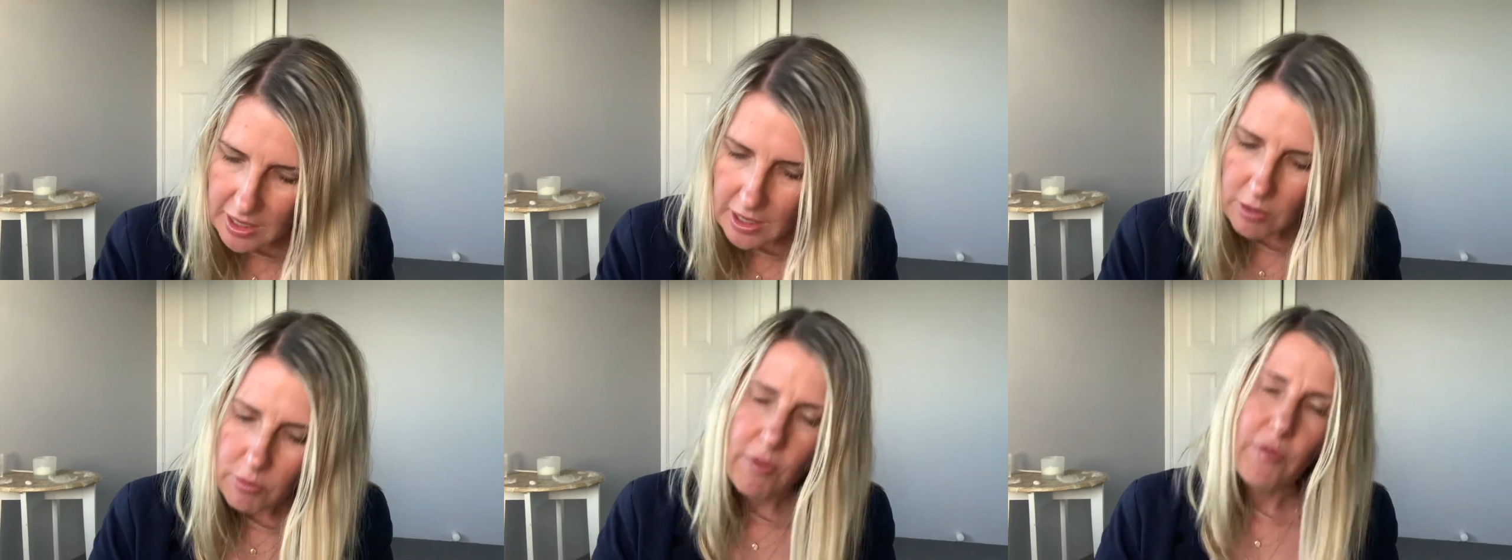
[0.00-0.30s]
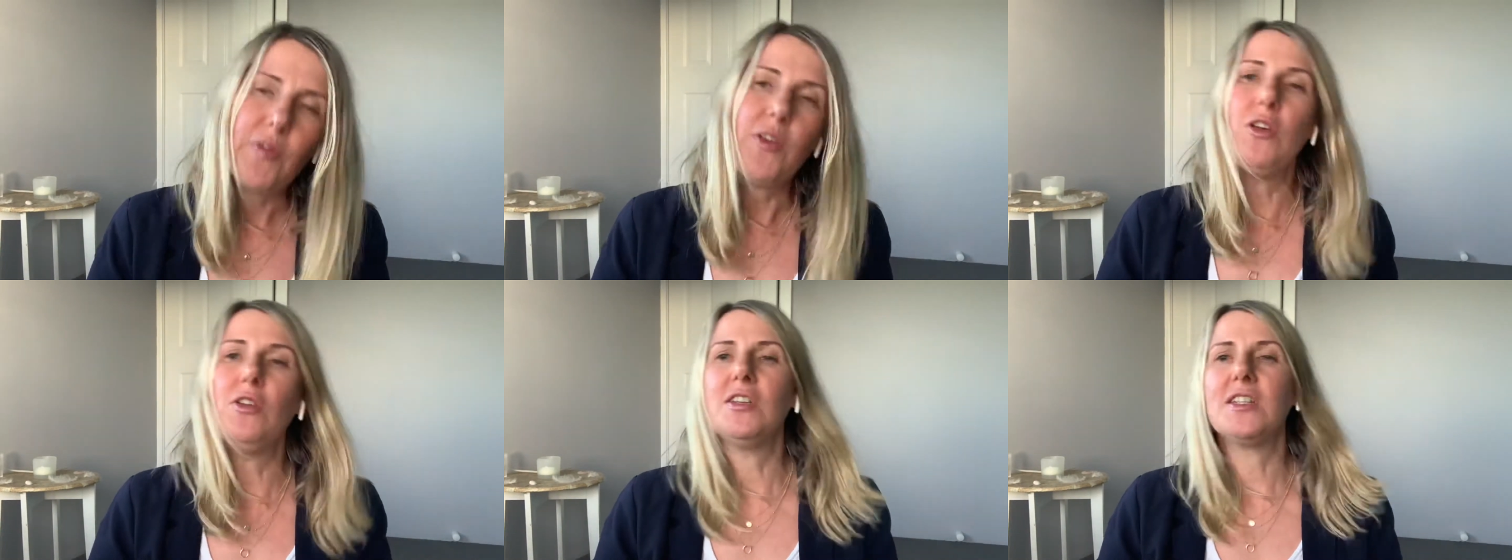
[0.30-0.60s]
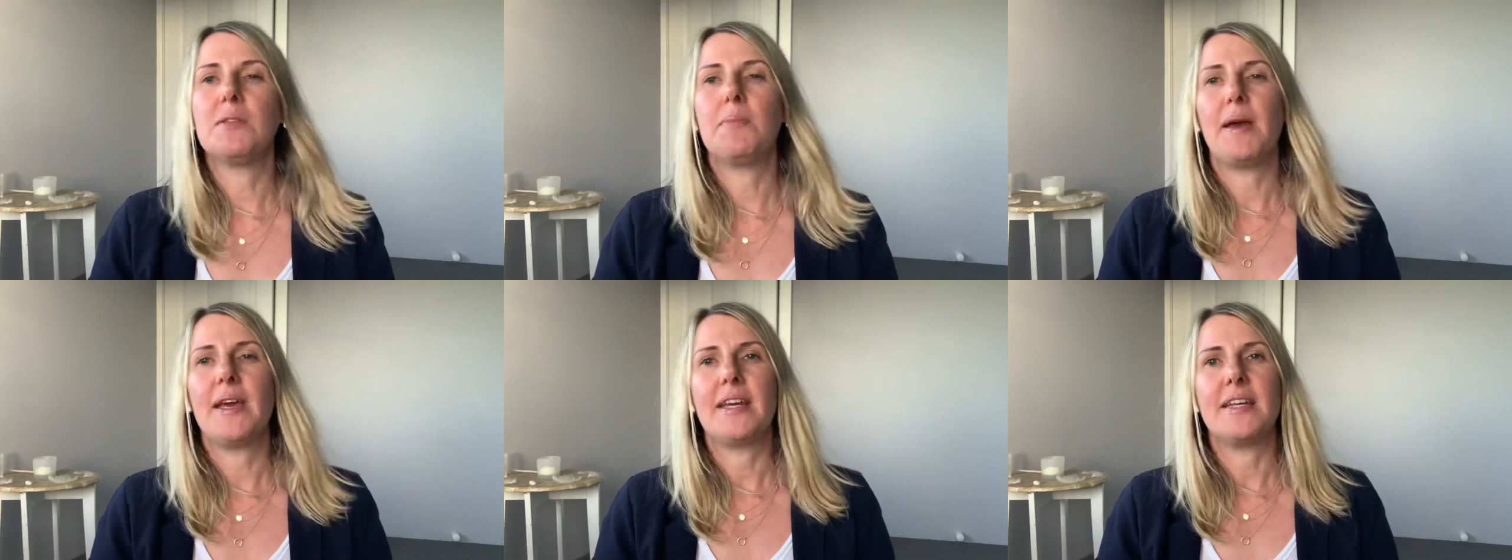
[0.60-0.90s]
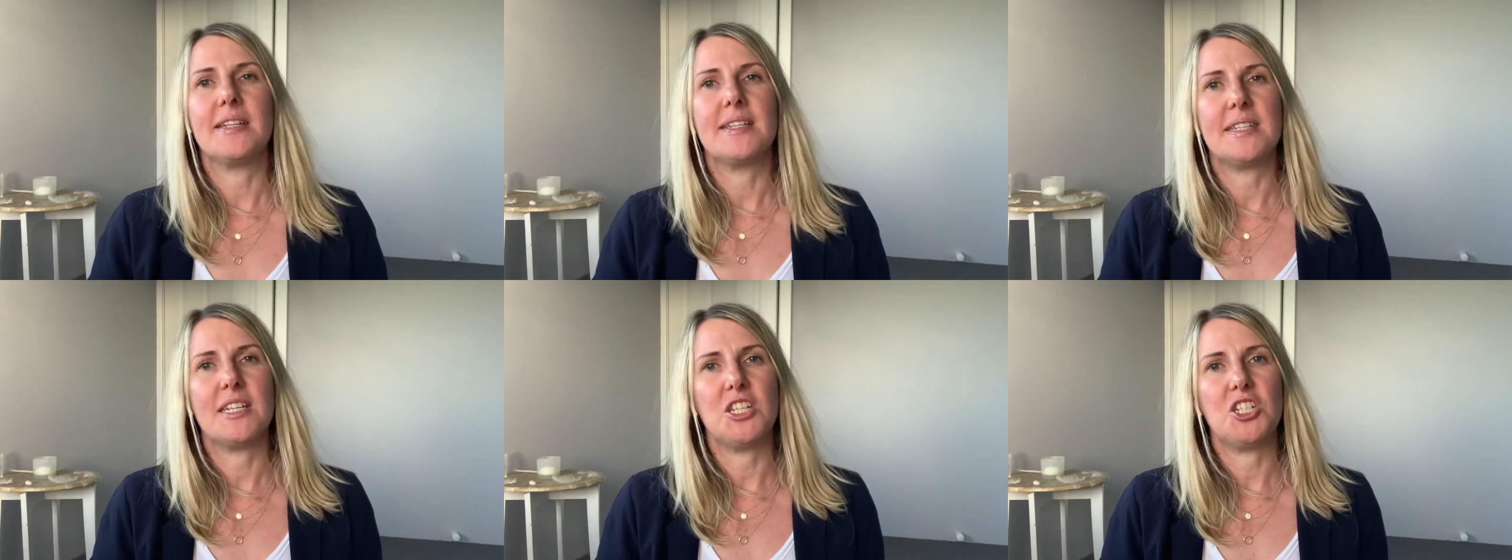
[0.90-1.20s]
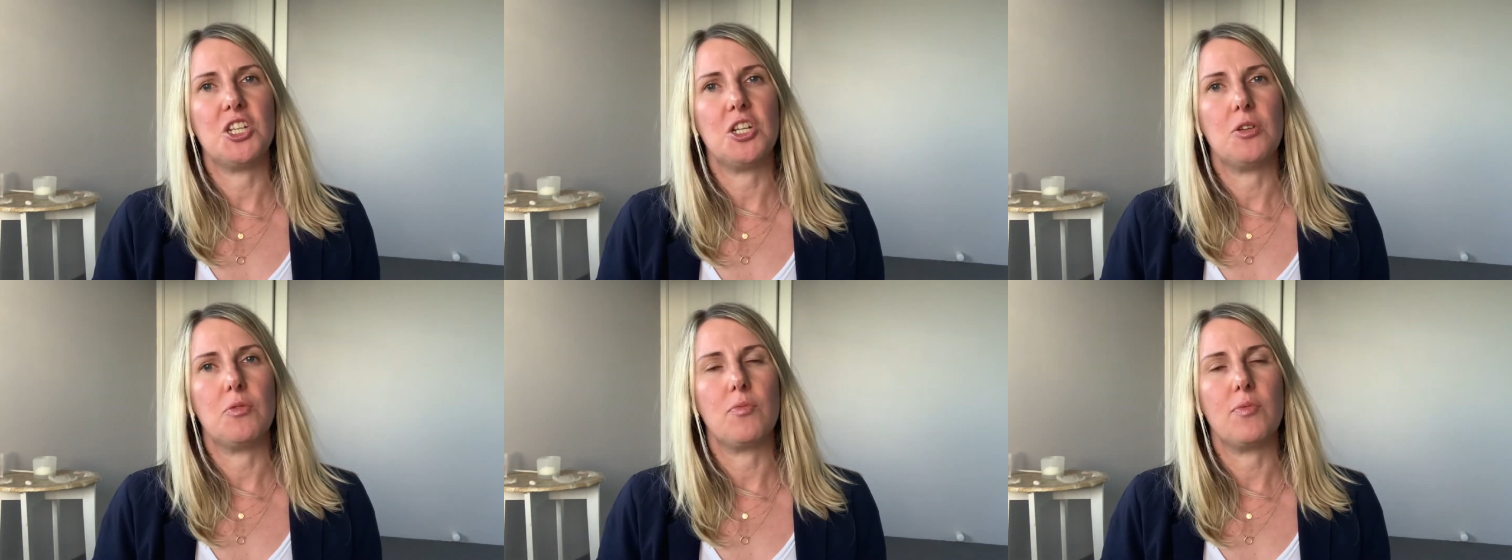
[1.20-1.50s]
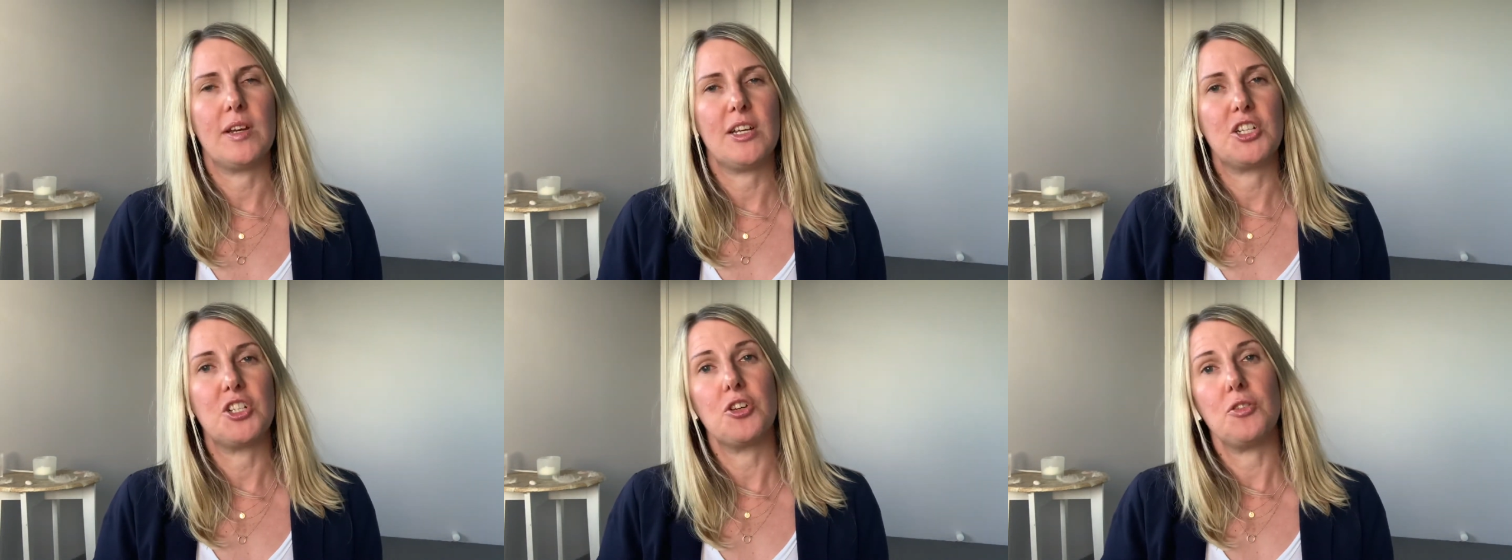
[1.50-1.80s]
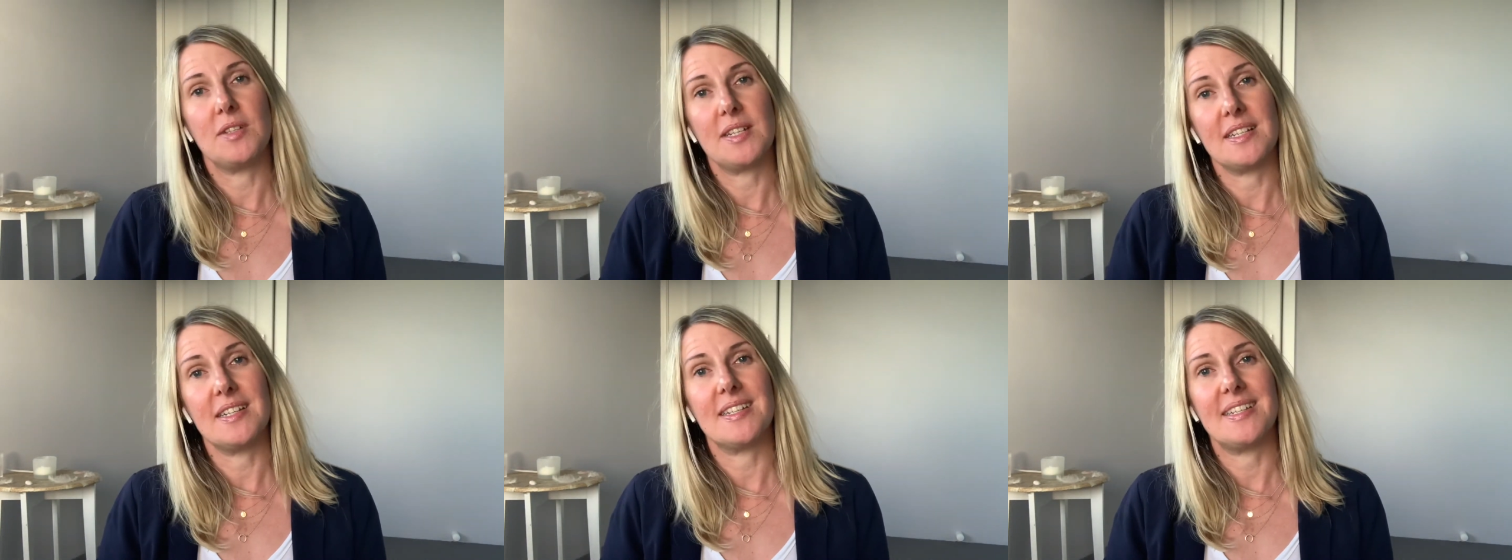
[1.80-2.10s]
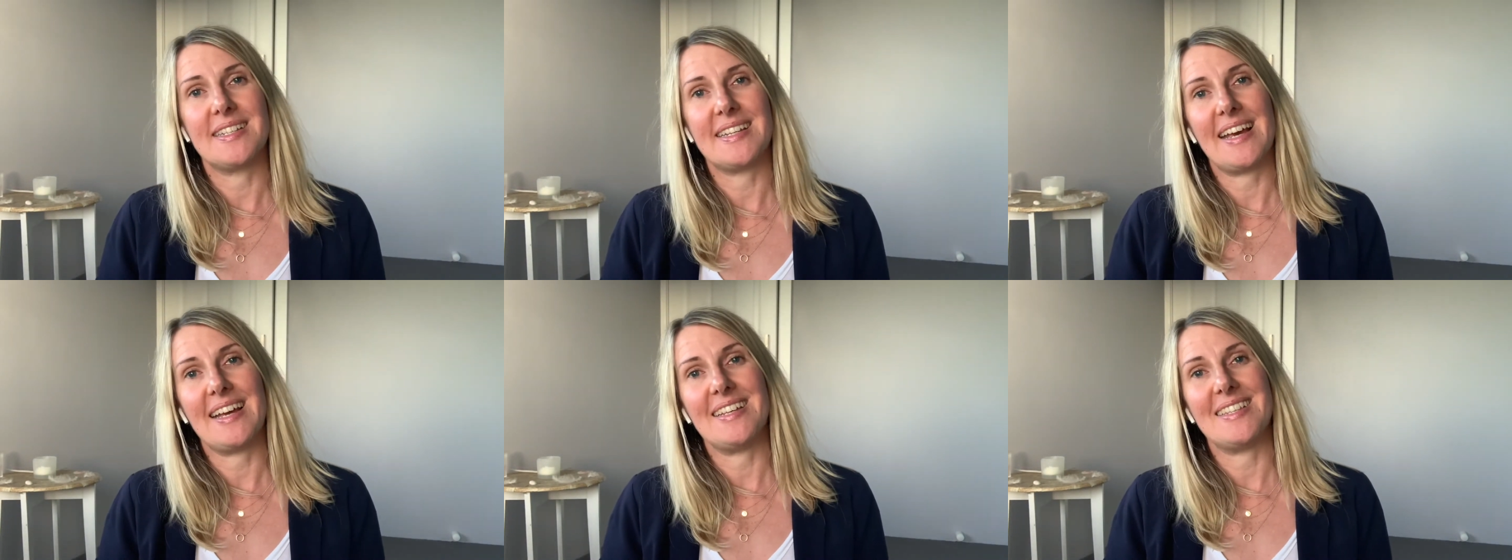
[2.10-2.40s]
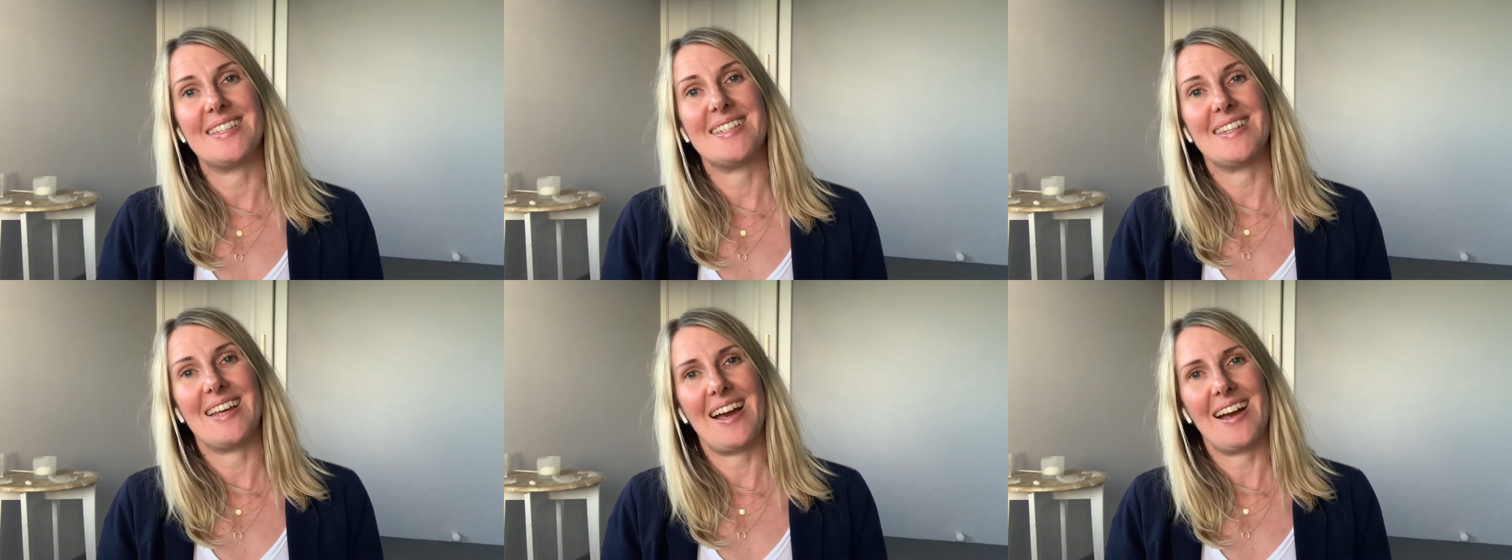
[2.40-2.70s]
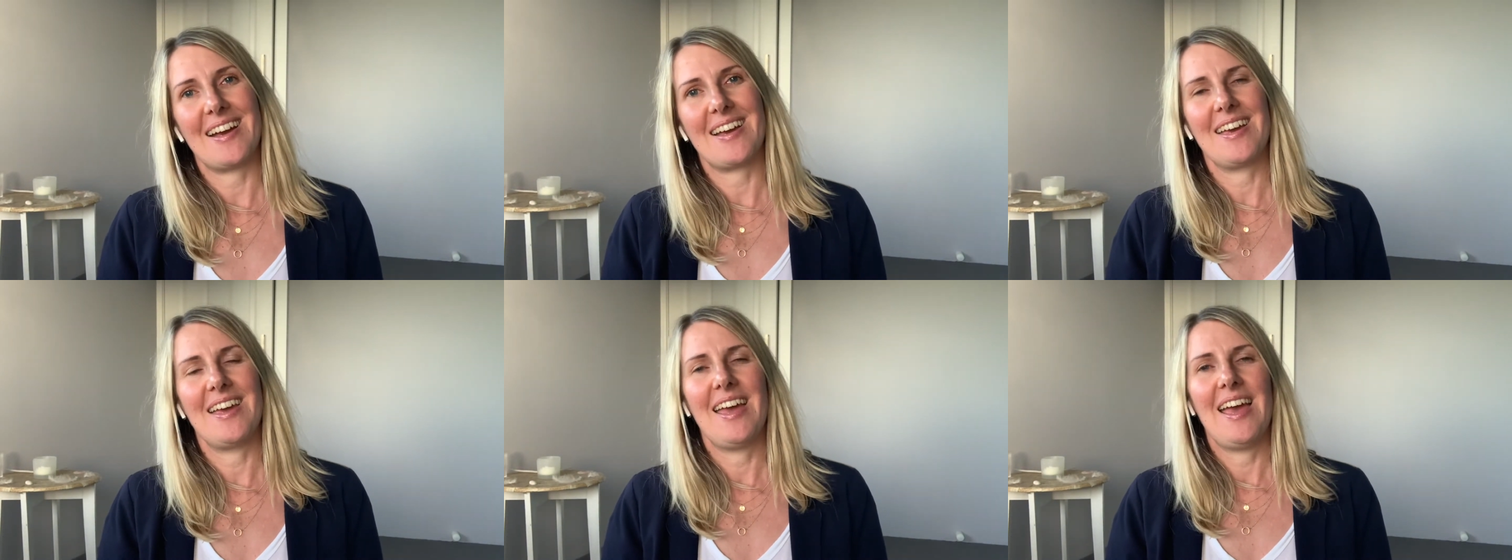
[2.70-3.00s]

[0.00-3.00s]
refuse to make a decision, we're choosing to stay stuck.